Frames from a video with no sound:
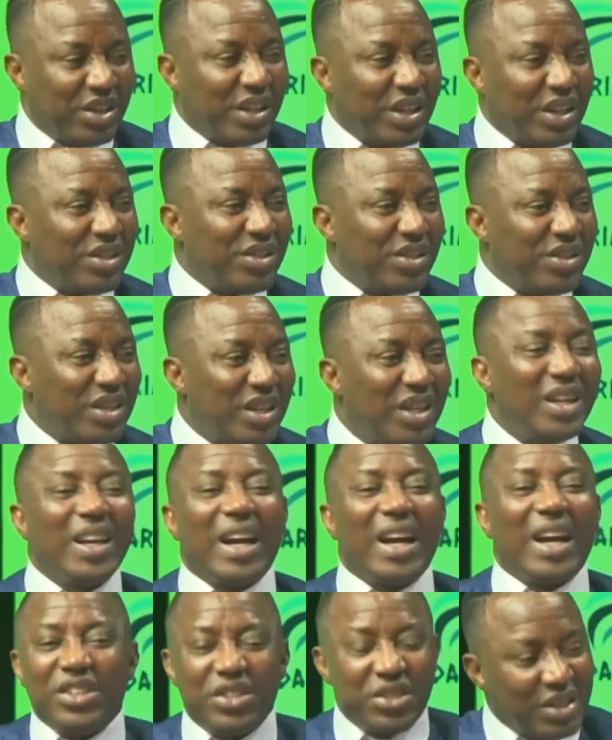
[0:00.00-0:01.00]
change,
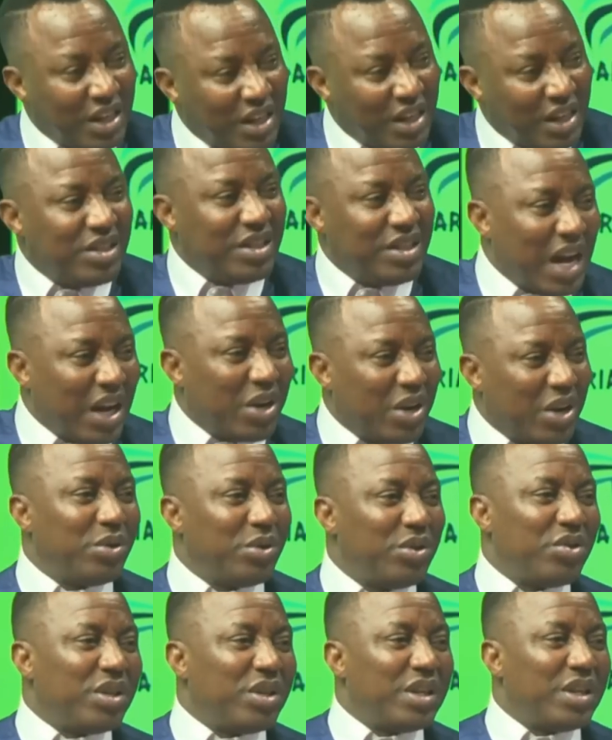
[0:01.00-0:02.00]
can change their
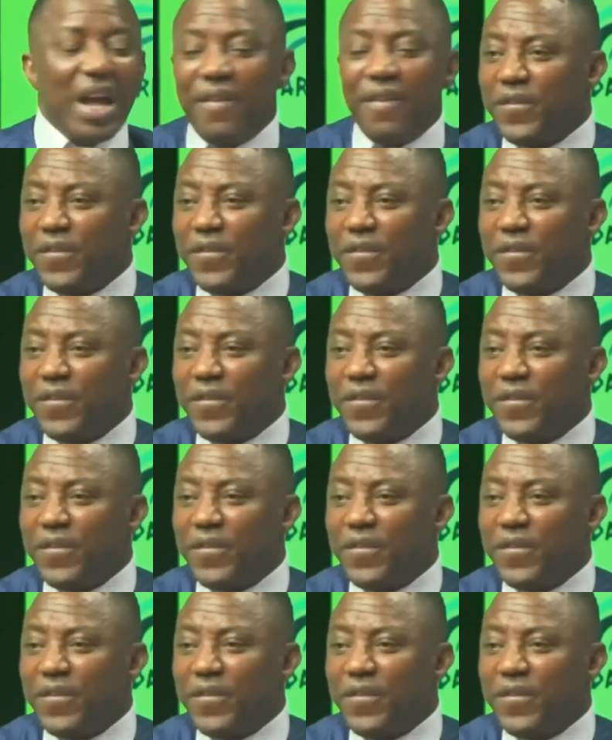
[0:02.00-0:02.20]
country.